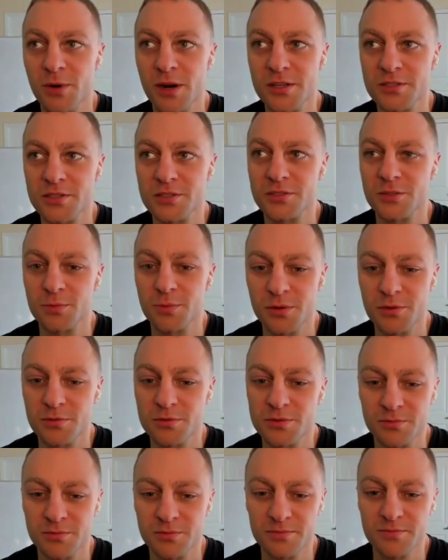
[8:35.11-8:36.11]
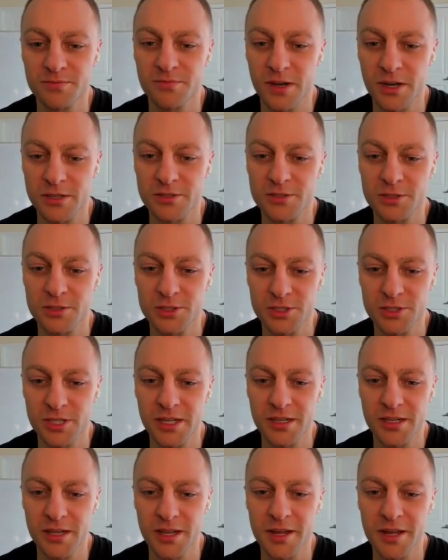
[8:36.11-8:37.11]
presidents who went through some fucking
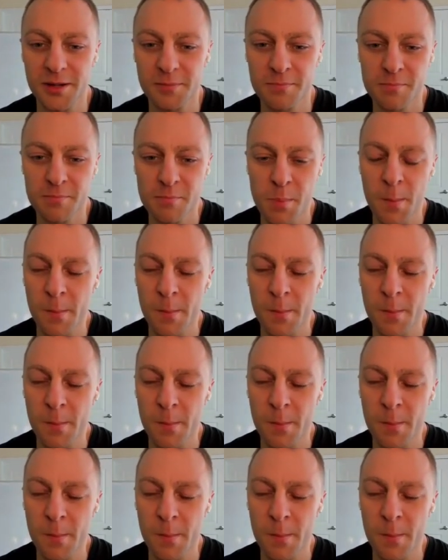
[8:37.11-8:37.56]
shit. Like